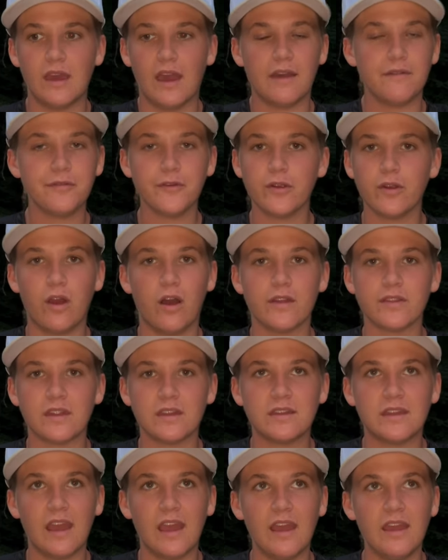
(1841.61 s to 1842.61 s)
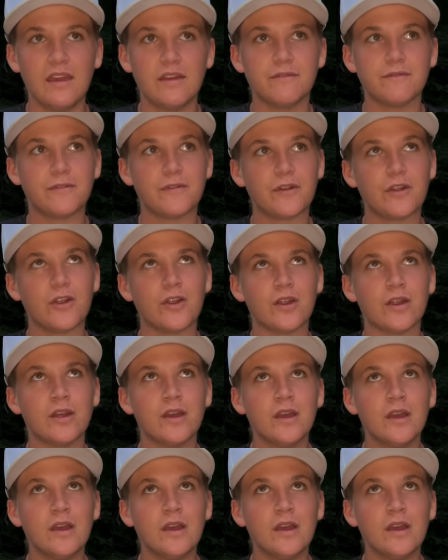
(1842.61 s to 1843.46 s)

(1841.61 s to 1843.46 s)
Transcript: effort on the day and for